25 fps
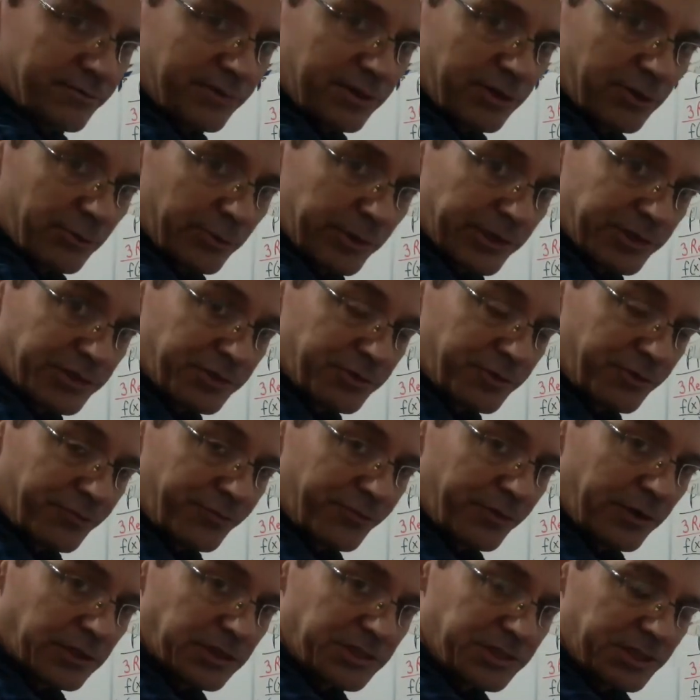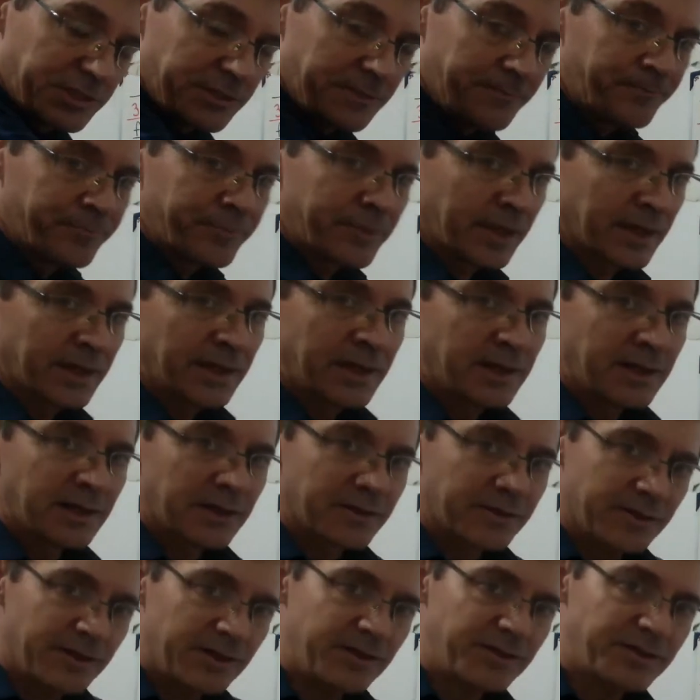the original function.
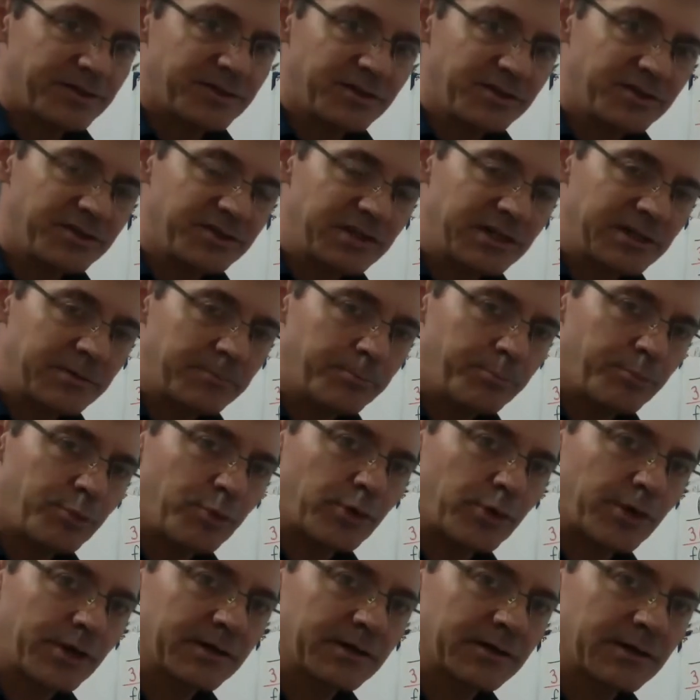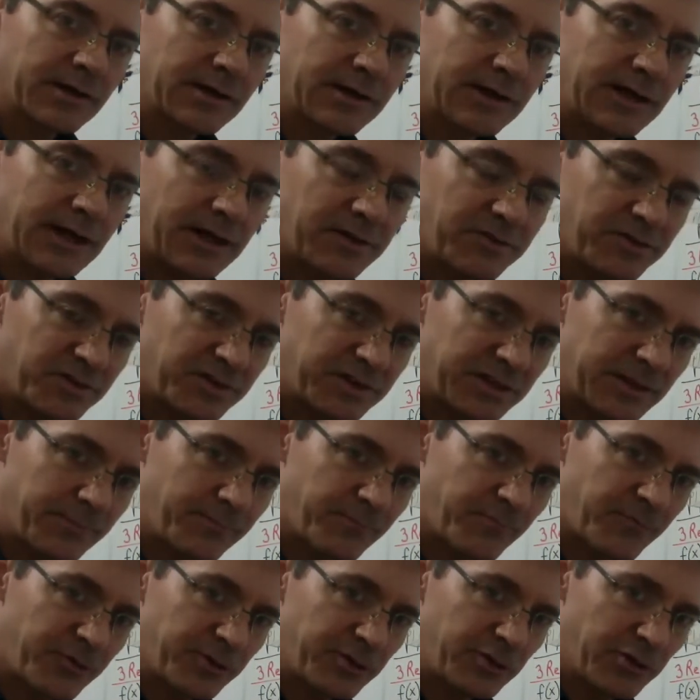This is an important
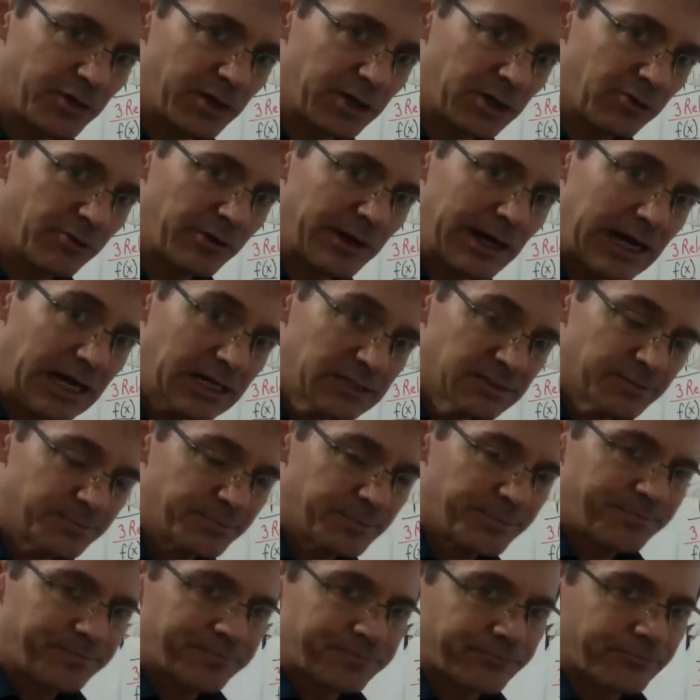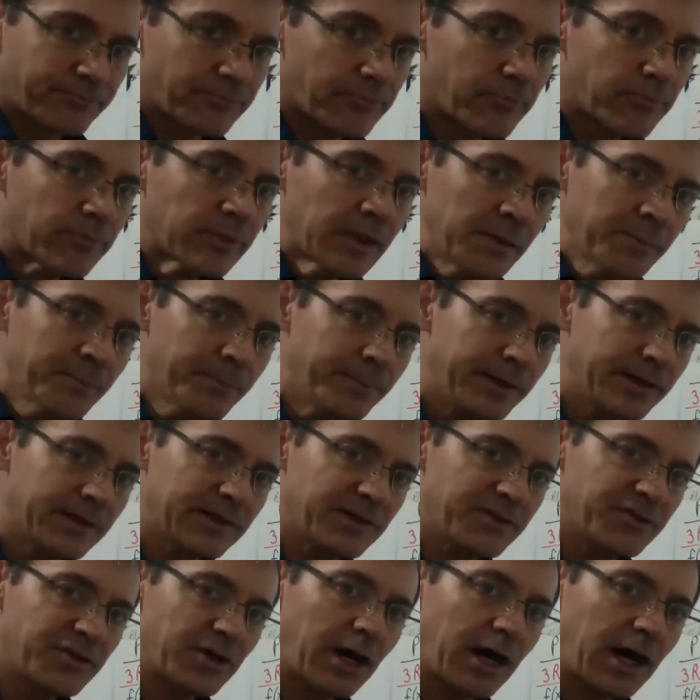concept for you to grasp,
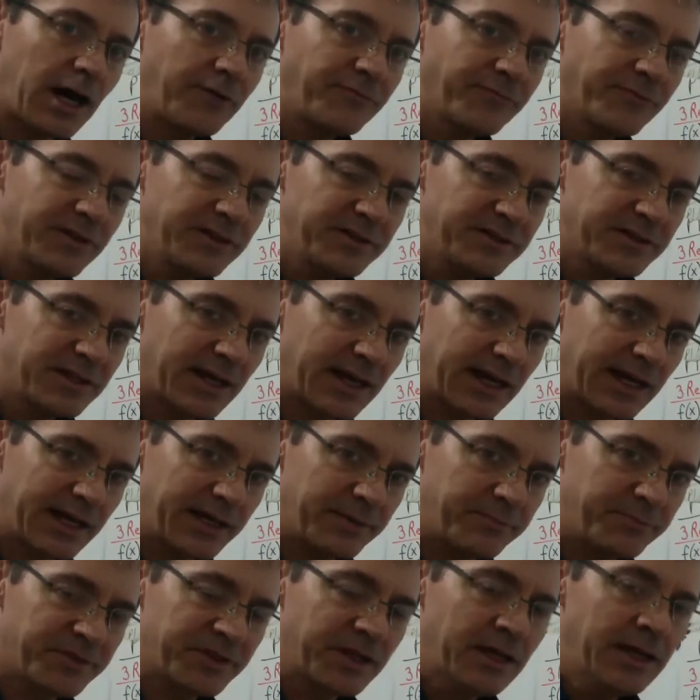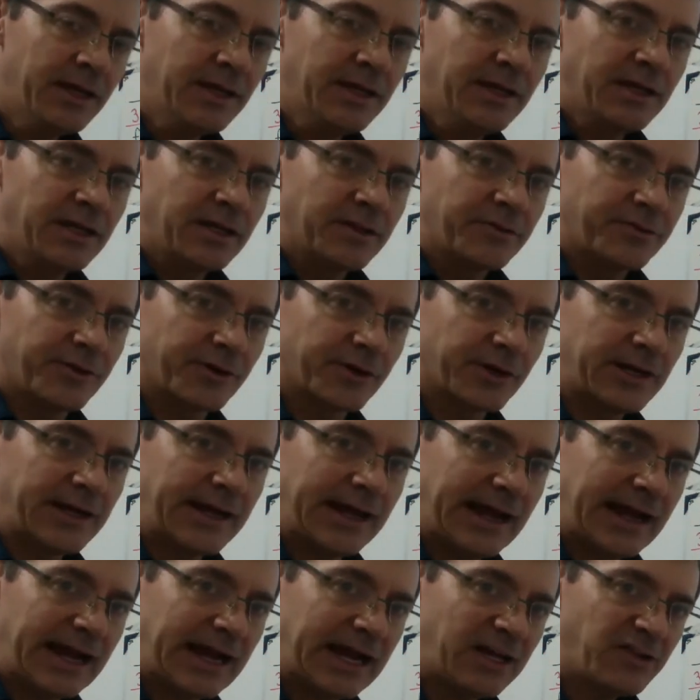because oftentimes they're going
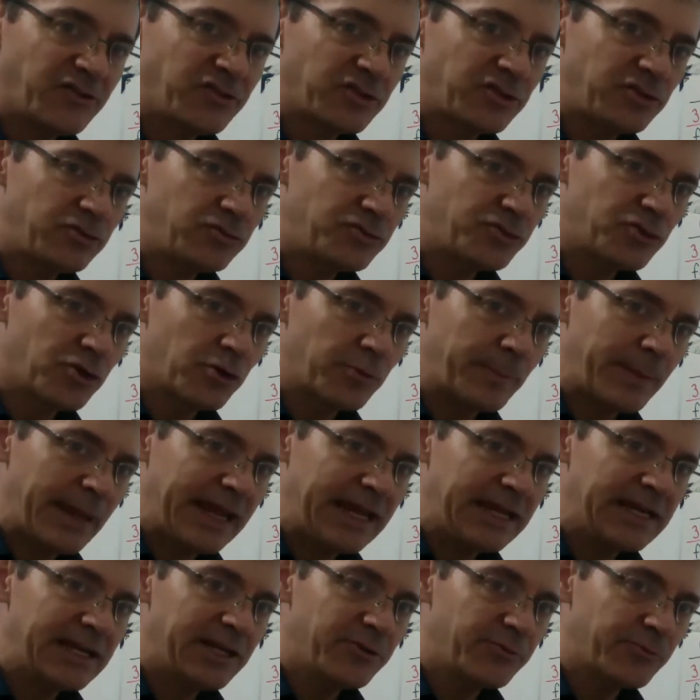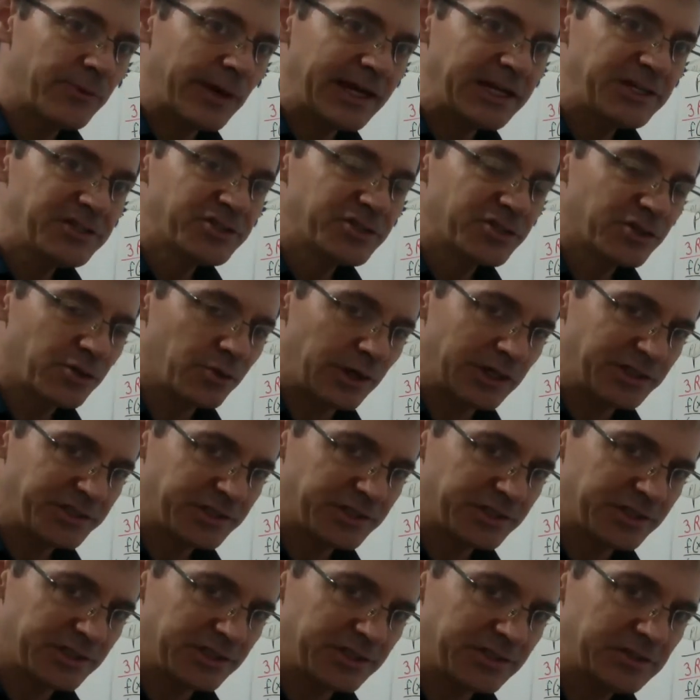to ask you domain and range
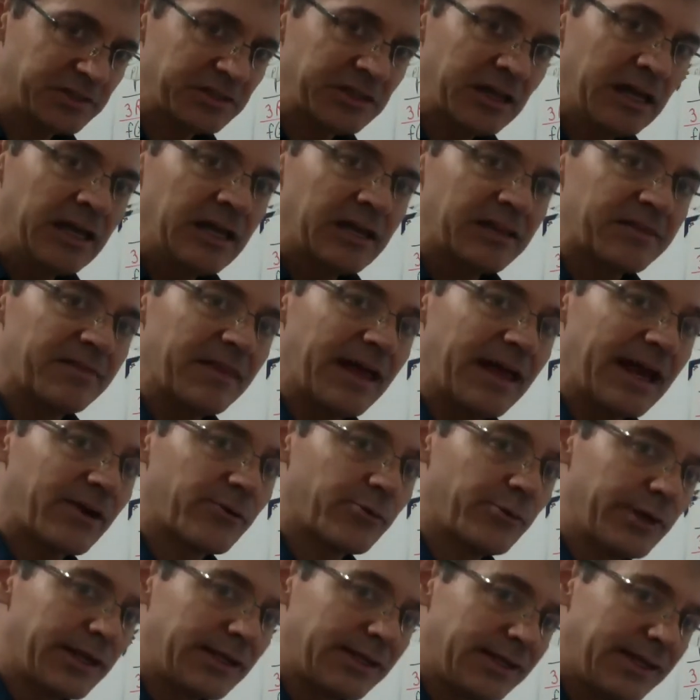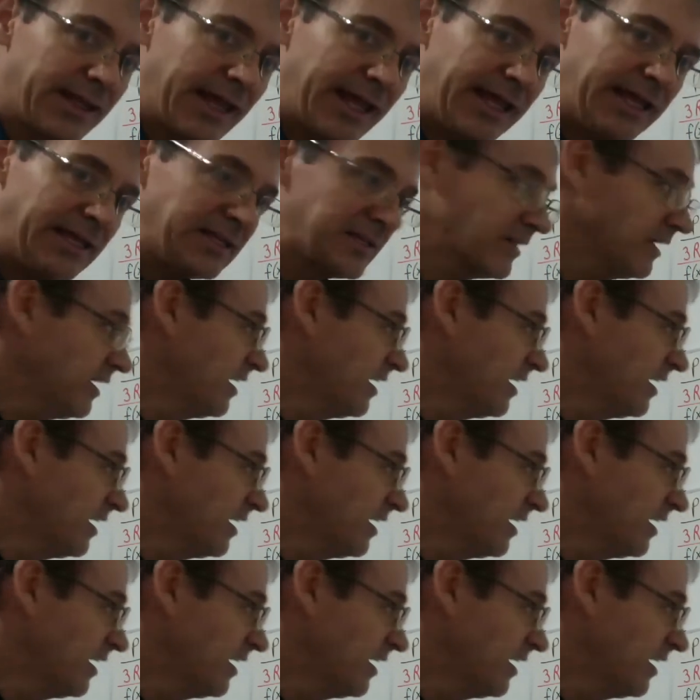questions that relate